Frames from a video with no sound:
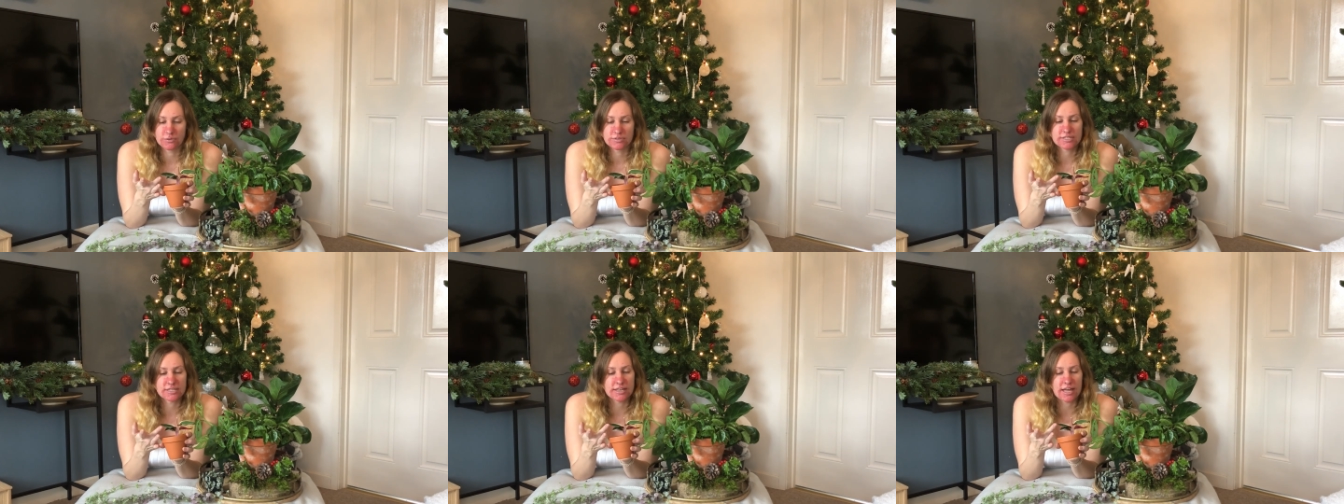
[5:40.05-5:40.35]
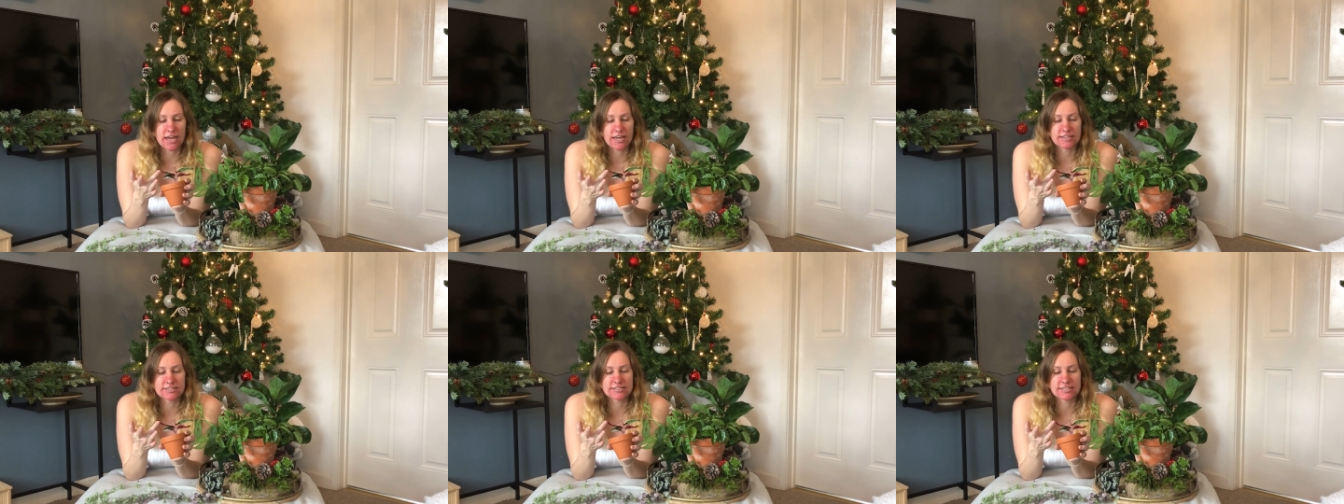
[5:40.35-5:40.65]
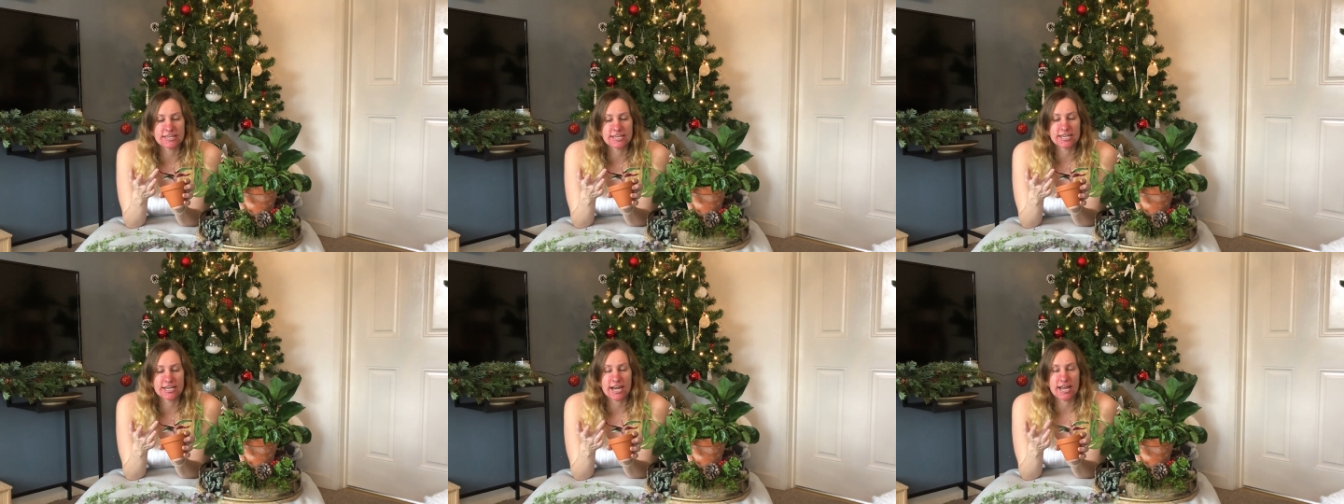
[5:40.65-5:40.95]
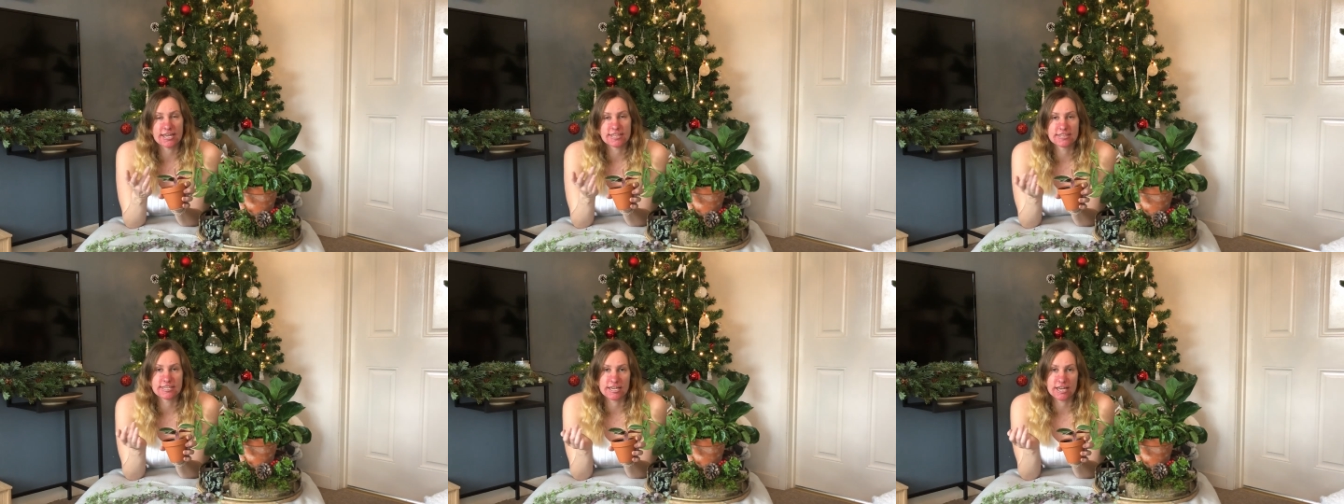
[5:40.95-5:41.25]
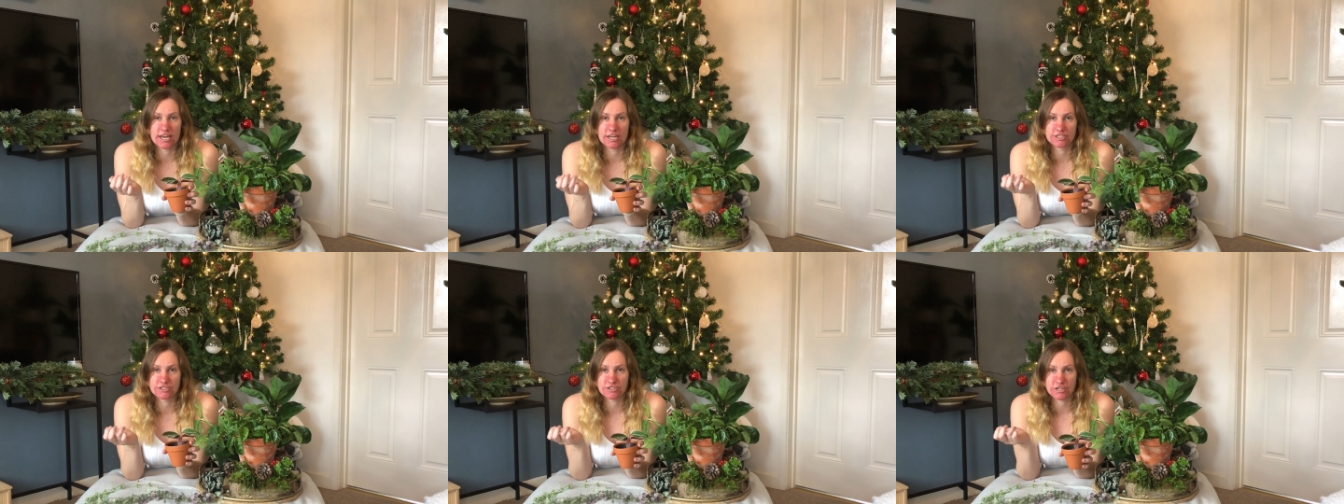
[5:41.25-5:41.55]
So that is the
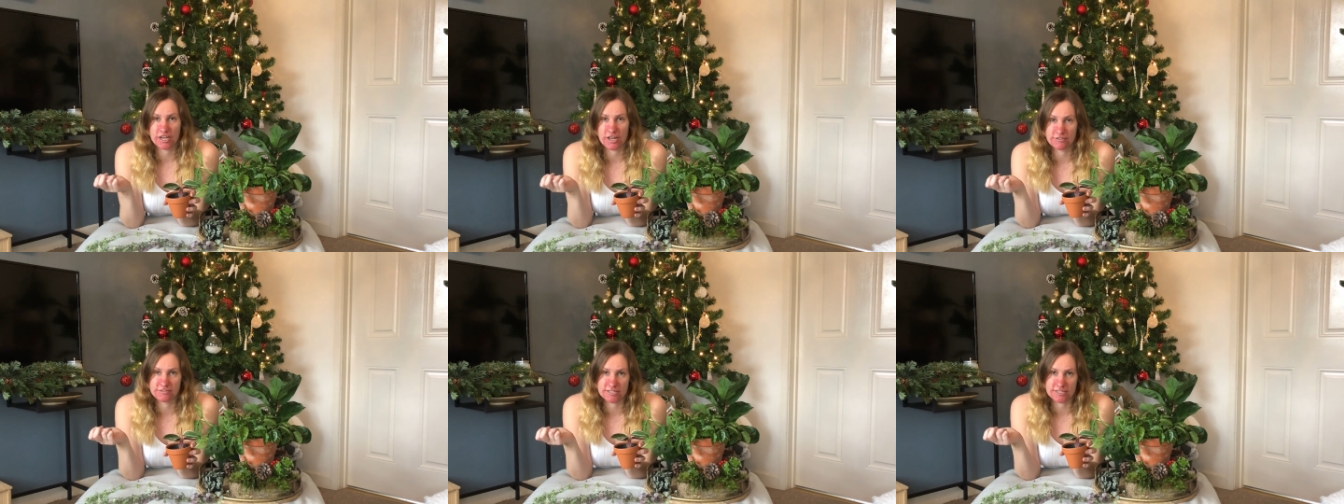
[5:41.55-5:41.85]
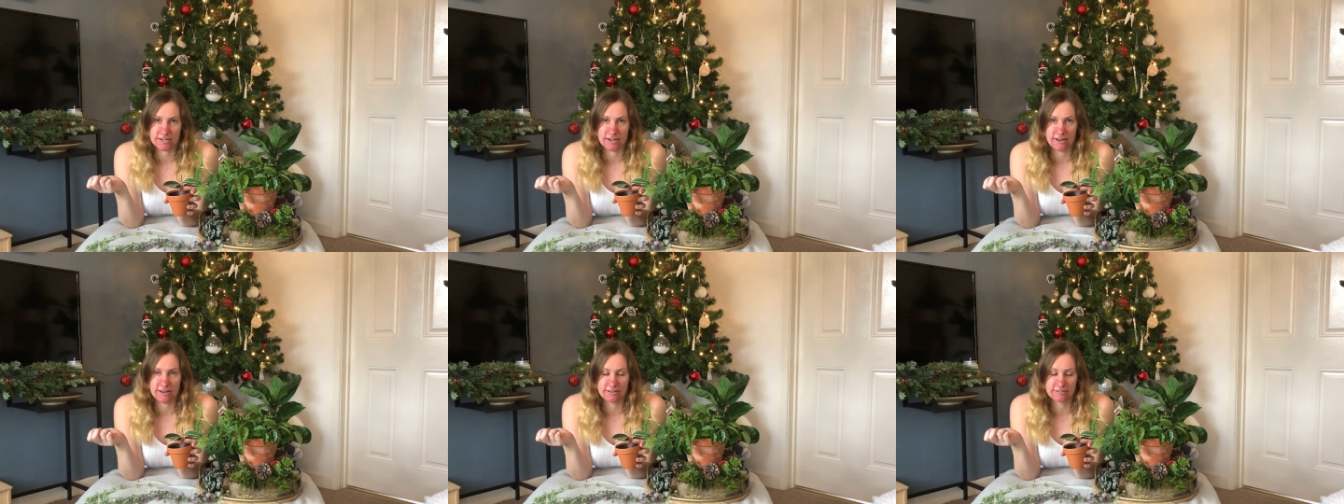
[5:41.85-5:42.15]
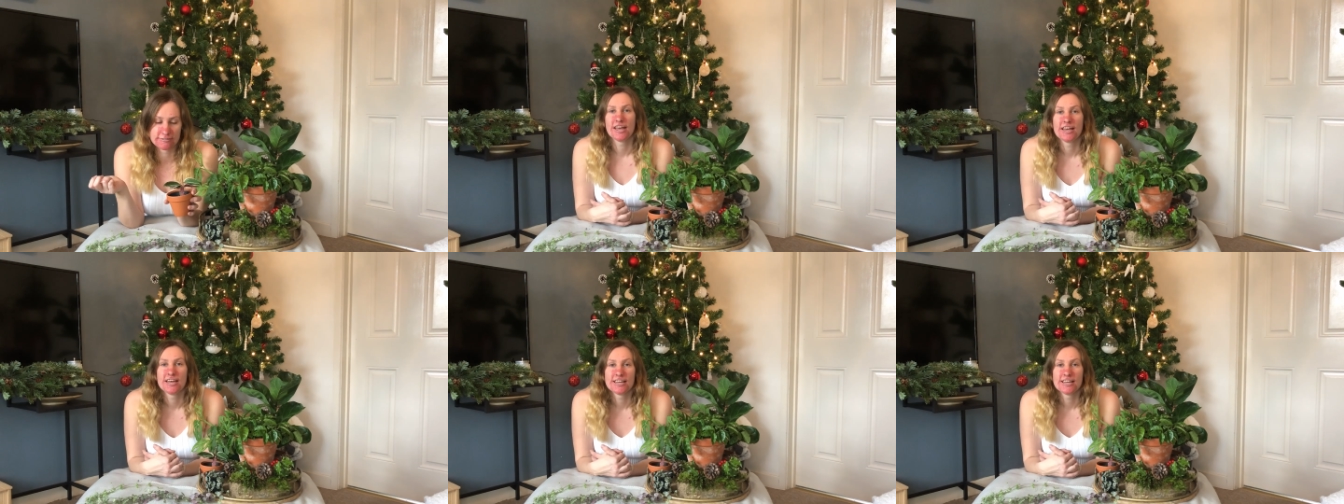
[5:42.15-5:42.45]
Calathea Trio Star.